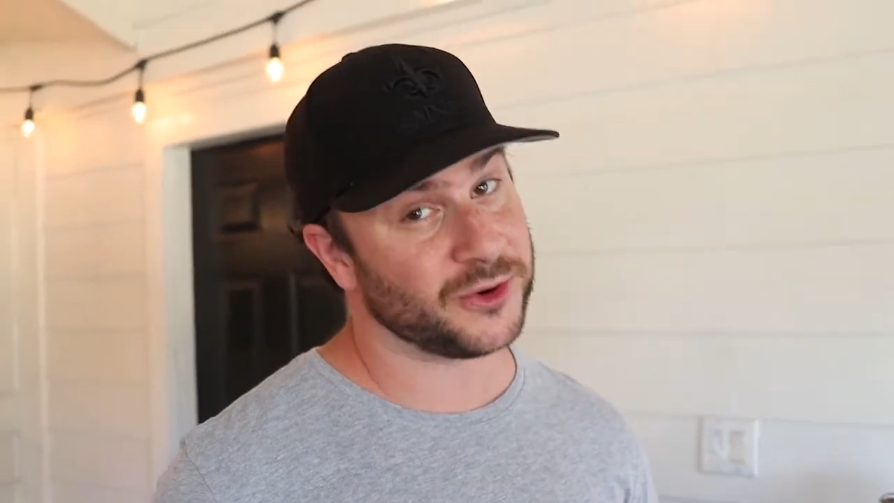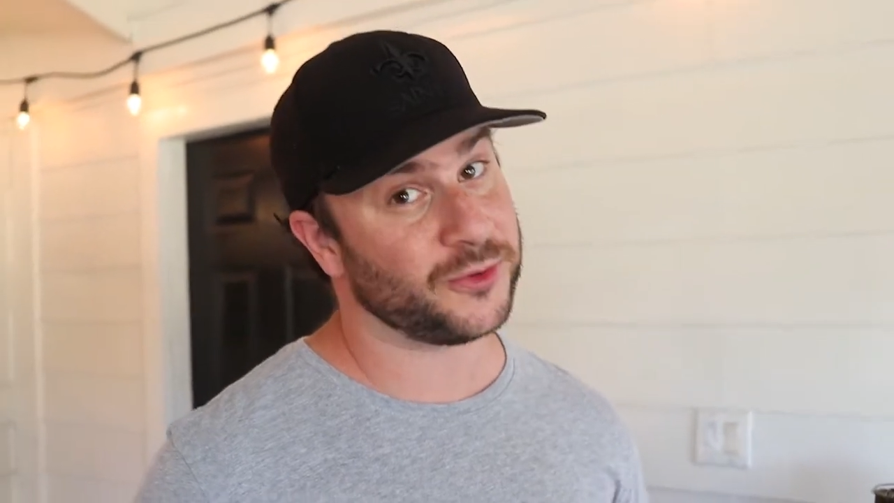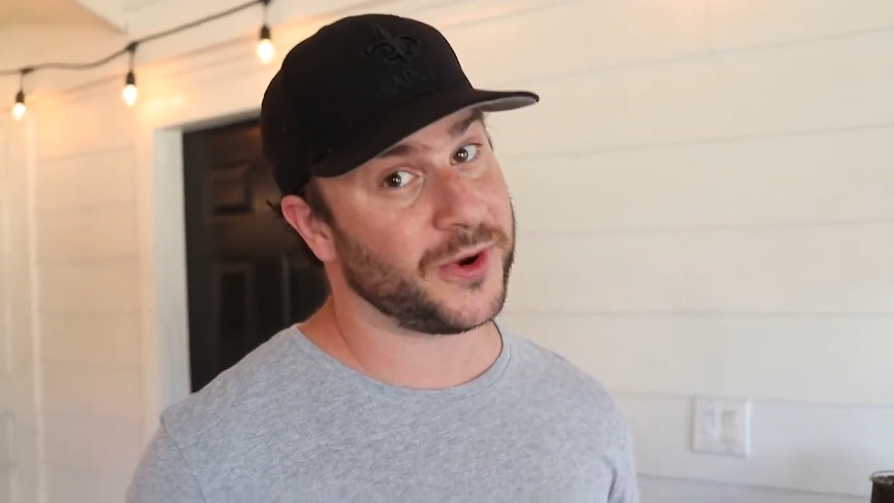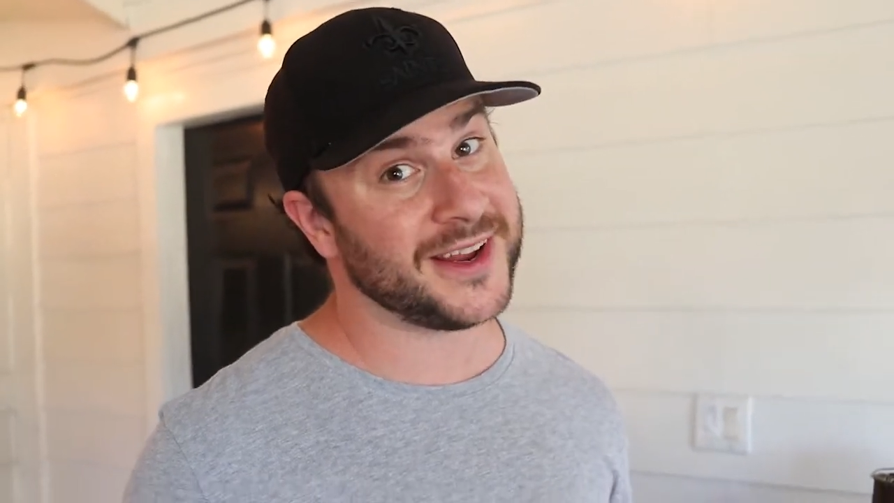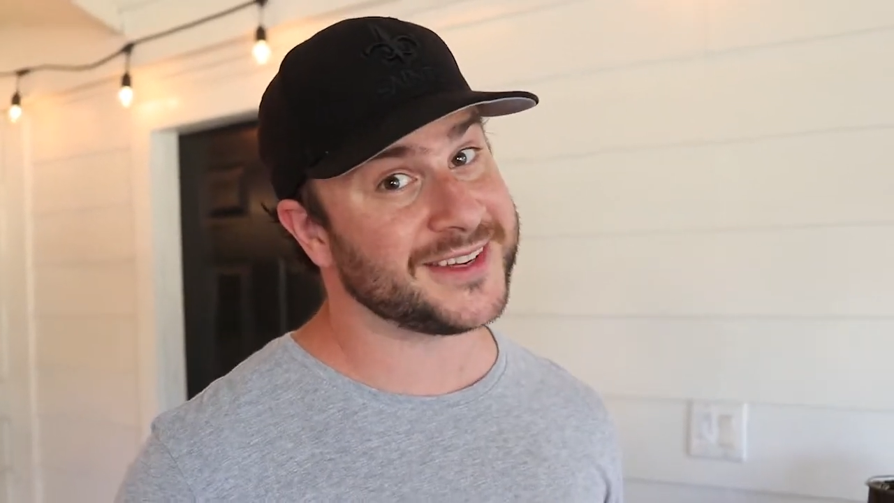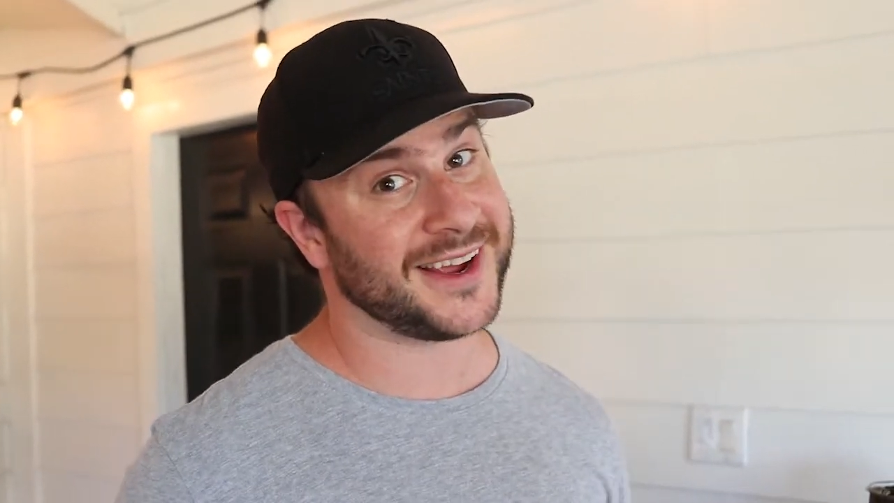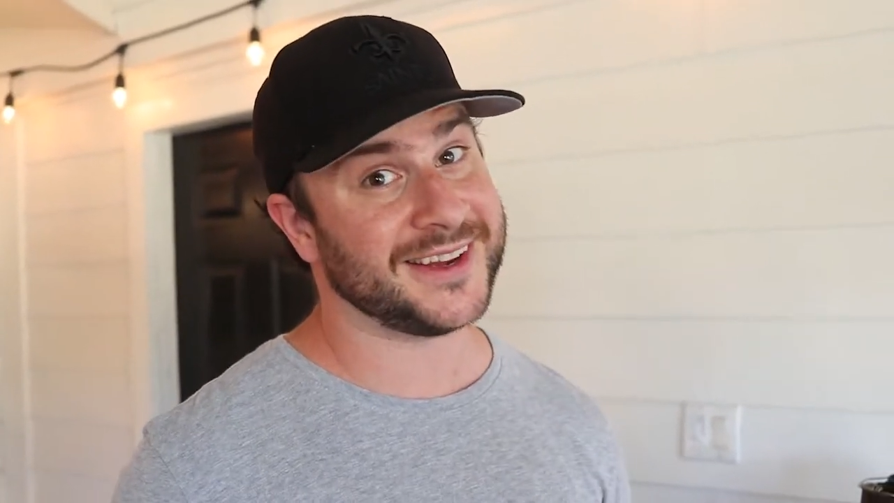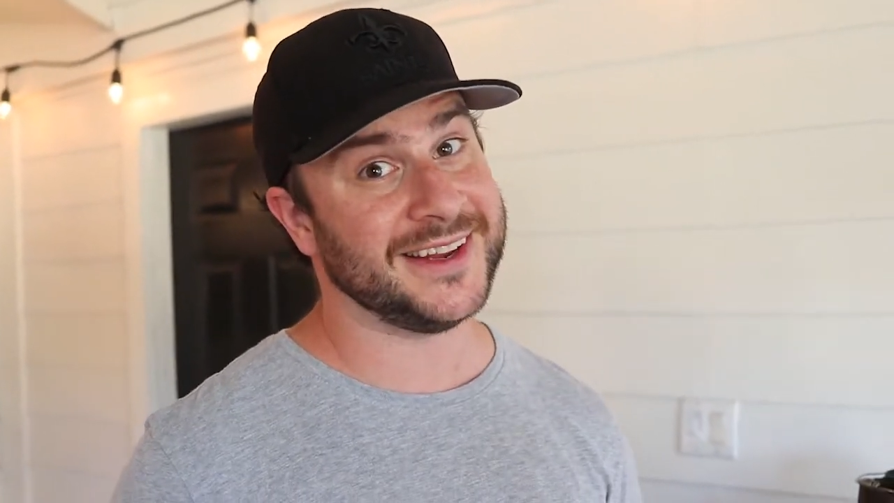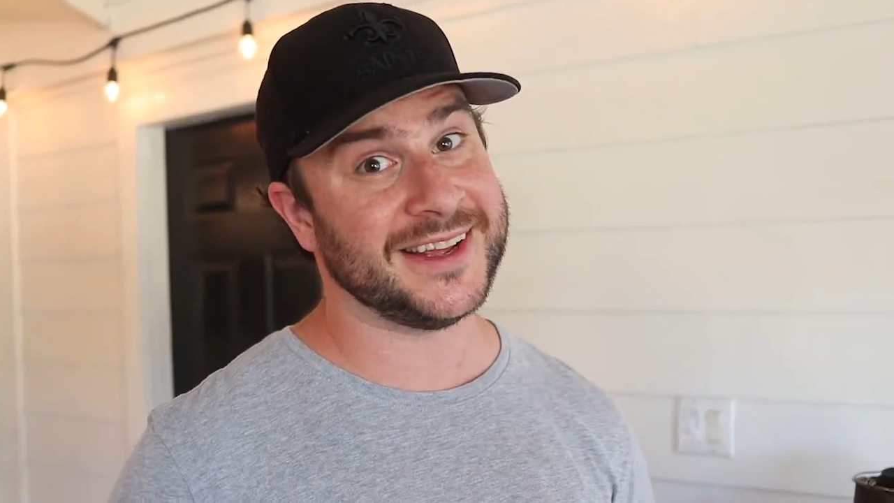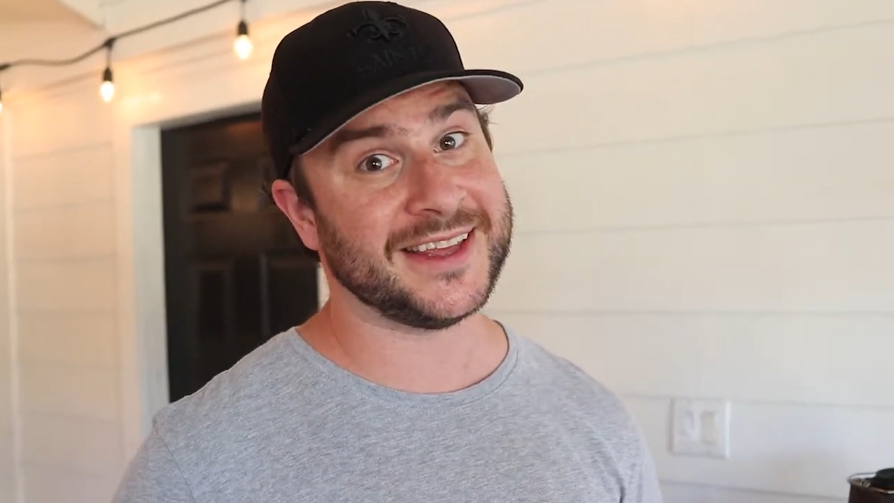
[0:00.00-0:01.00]
a great
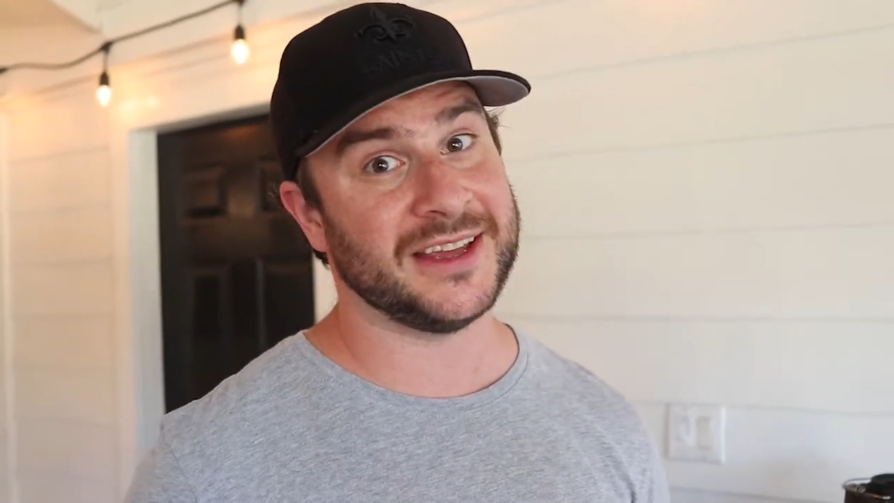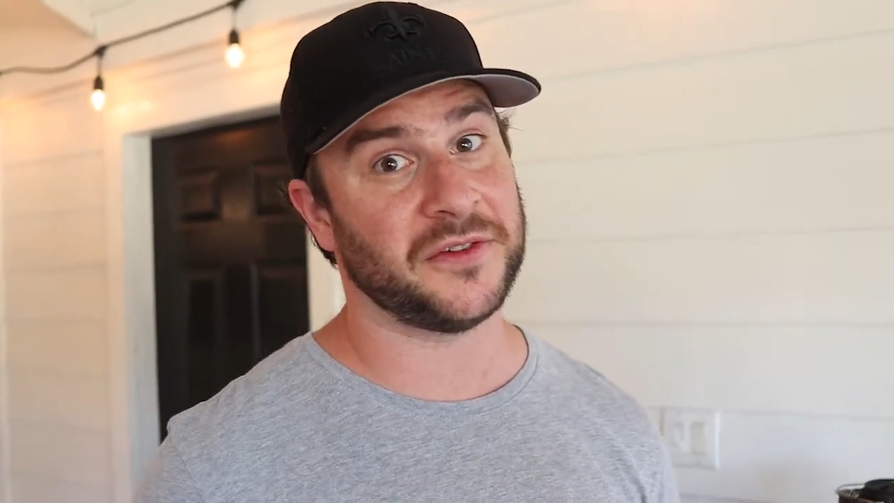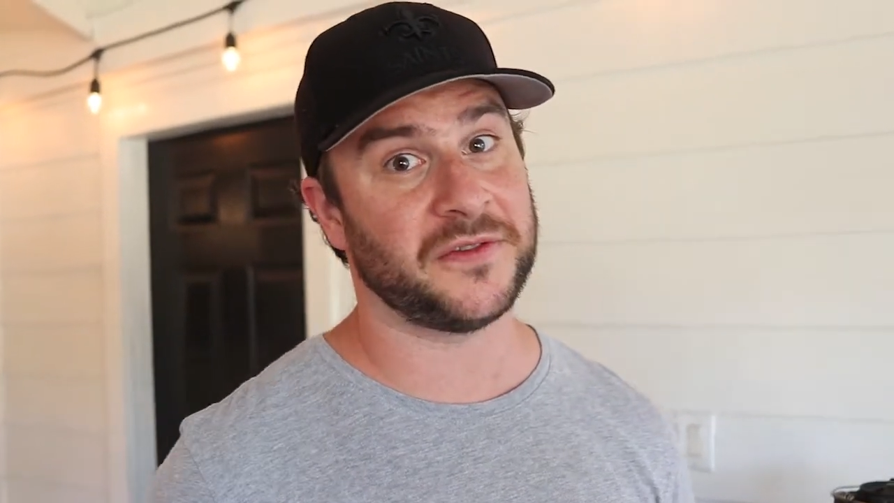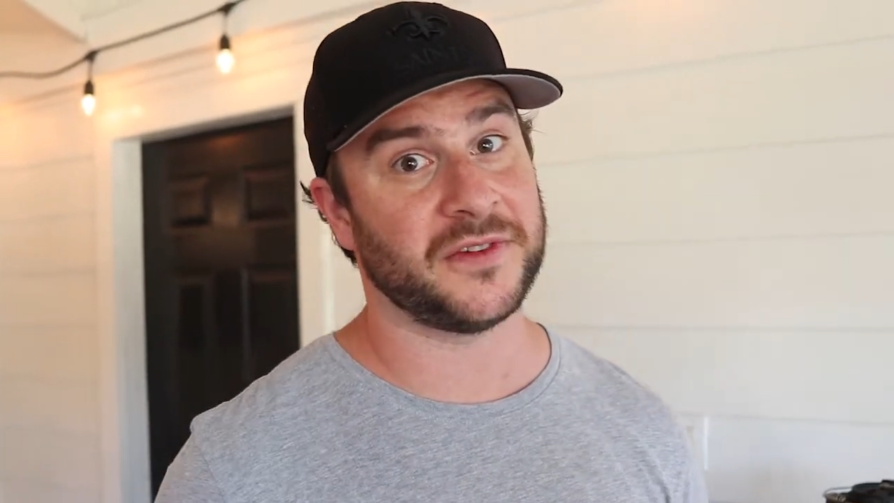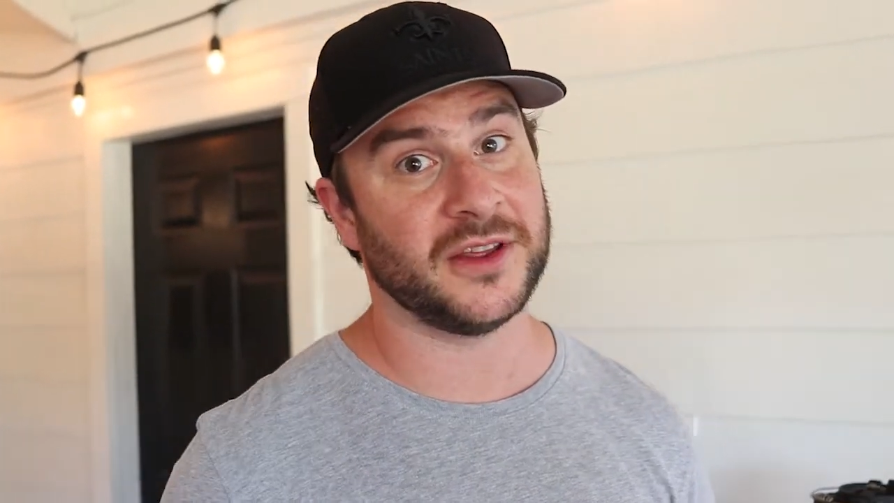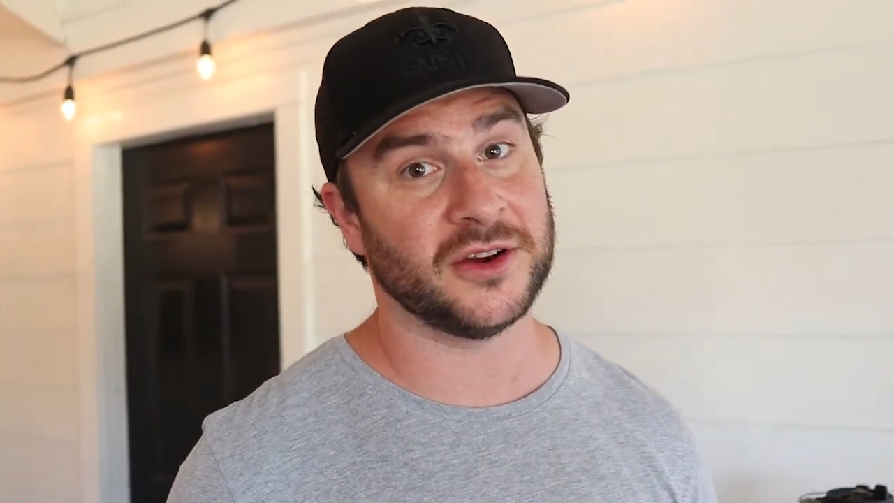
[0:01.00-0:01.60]
technique if